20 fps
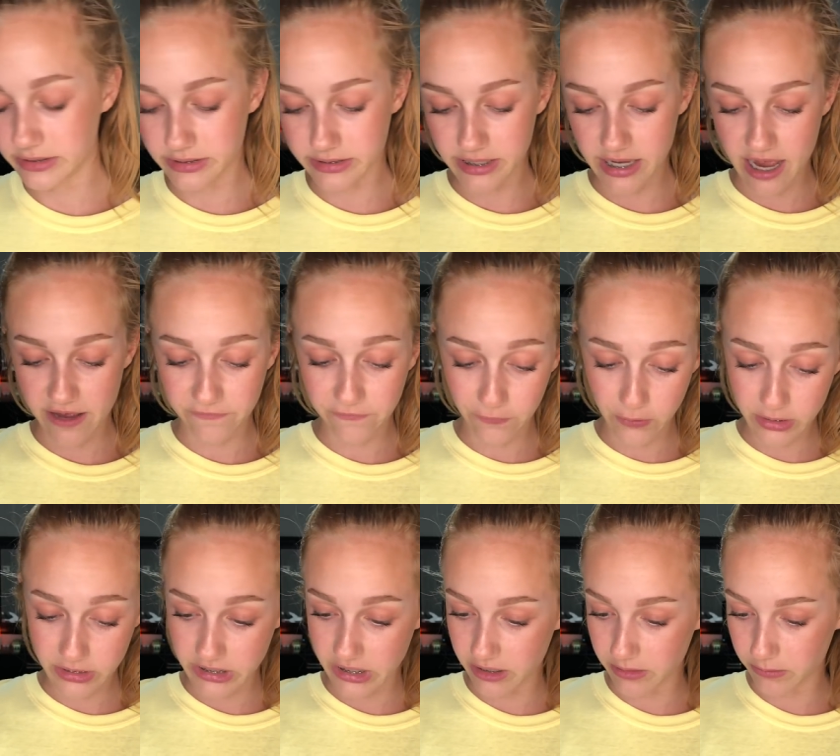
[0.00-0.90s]
It's the
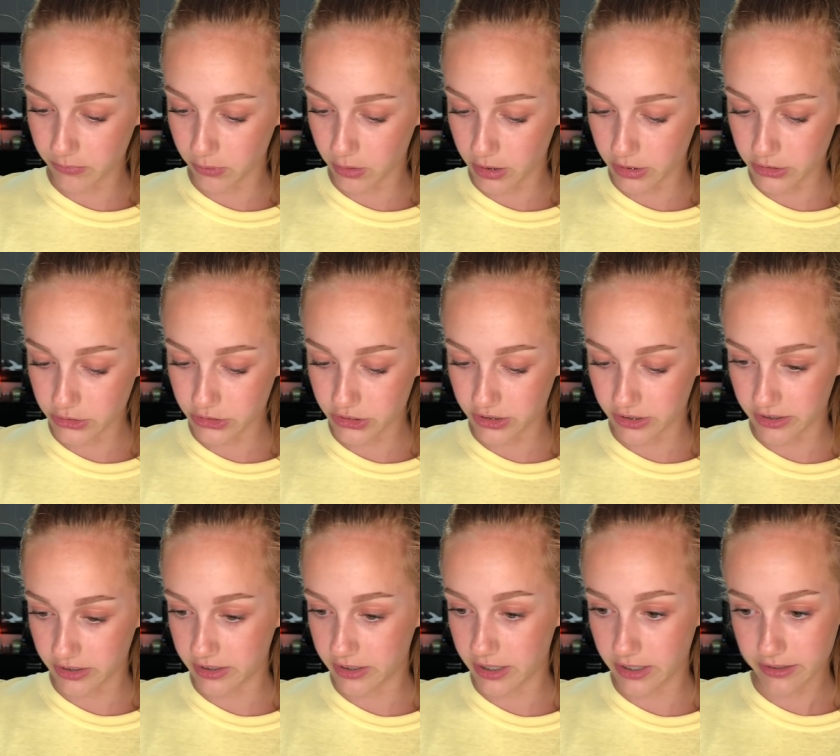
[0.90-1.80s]
F14 brush
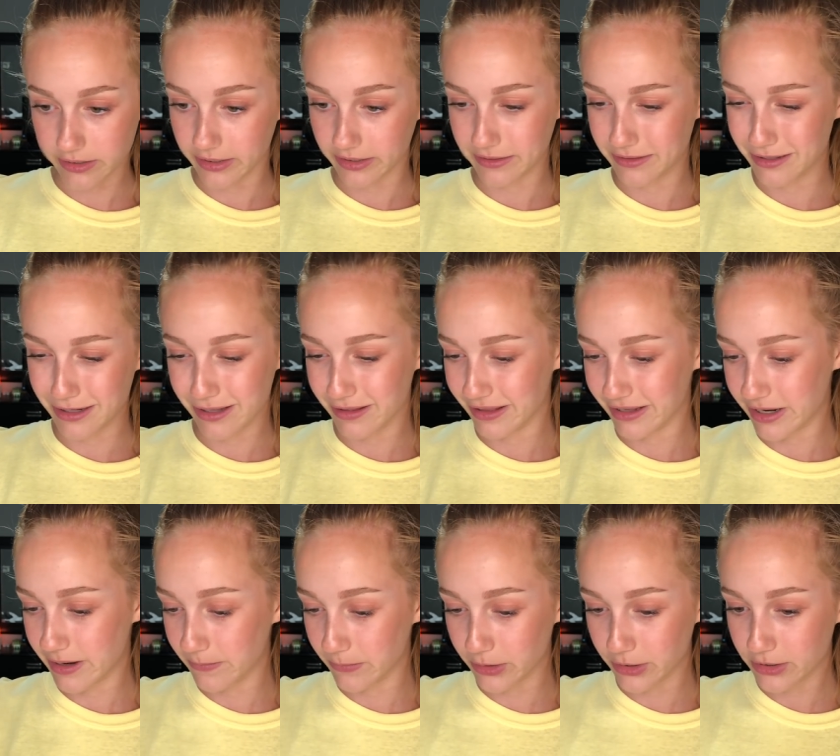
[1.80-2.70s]
in the, the,
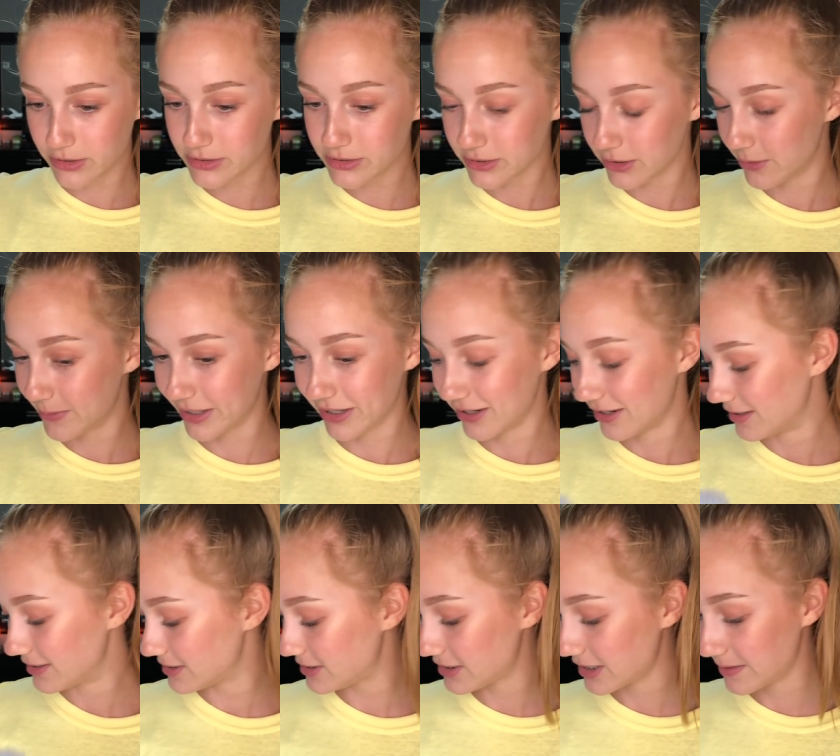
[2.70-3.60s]
numbers. Oh my
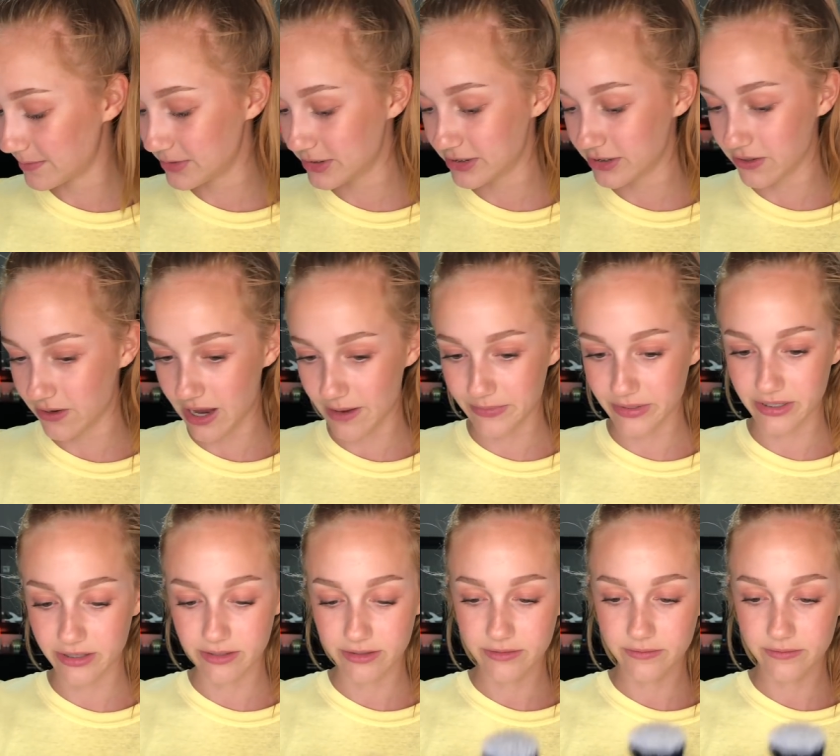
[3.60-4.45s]
gosh, I'm so happy.